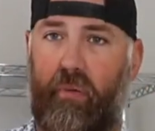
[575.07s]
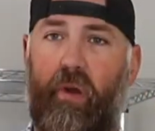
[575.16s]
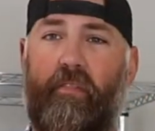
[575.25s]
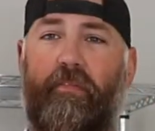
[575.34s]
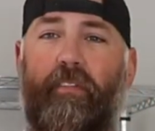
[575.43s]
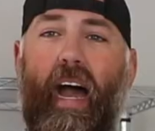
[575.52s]

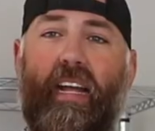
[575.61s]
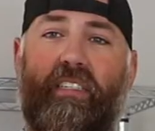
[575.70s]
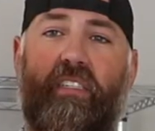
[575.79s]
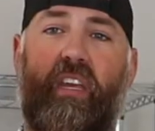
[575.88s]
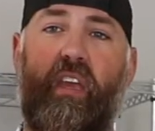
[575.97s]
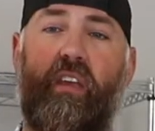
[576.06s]
flat
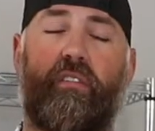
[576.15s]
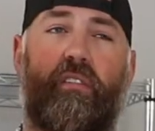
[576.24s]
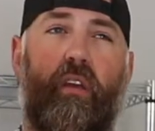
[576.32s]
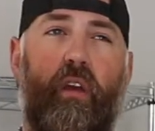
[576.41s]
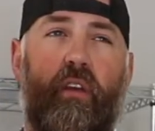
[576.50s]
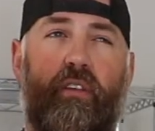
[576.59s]
skis.
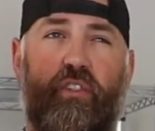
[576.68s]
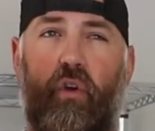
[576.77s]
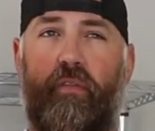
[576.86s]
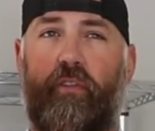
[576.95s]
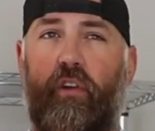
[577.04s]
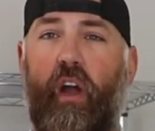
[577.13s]
So
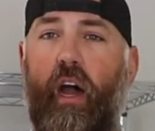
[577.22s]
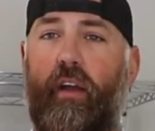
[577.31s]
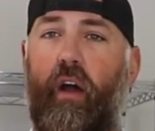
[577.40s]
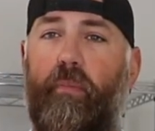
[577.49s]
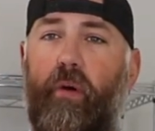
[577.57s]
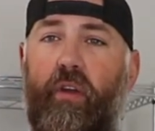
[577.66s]
if you're not
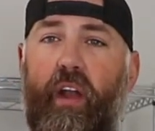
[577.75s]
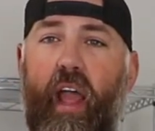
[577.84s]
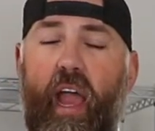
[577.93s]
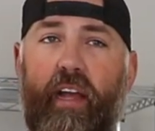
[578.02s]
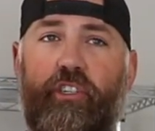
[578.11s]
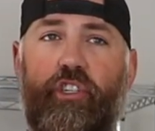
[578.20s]
up on an
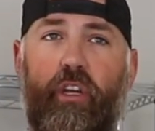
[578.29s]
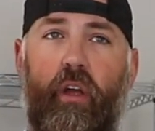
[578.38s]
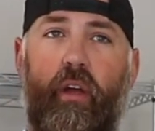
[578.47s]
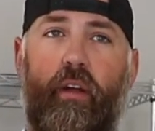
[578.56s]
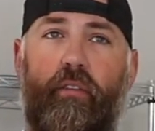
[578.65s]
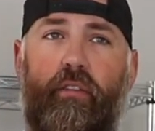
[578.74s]
edge,
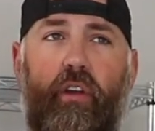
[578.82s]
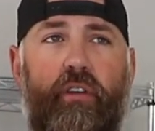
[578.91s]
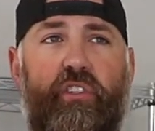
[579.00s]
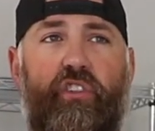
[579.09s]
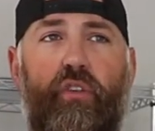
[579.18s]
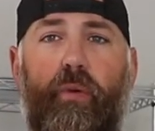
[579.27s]
they're
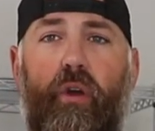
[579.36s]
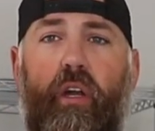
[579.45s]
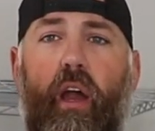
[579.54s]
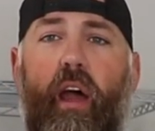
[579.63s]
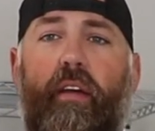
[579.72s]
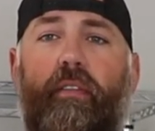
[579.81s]
super
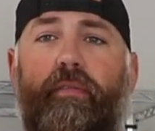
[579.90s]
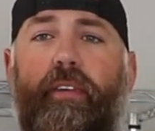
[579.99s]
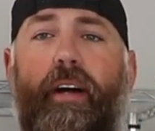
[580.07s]
kind of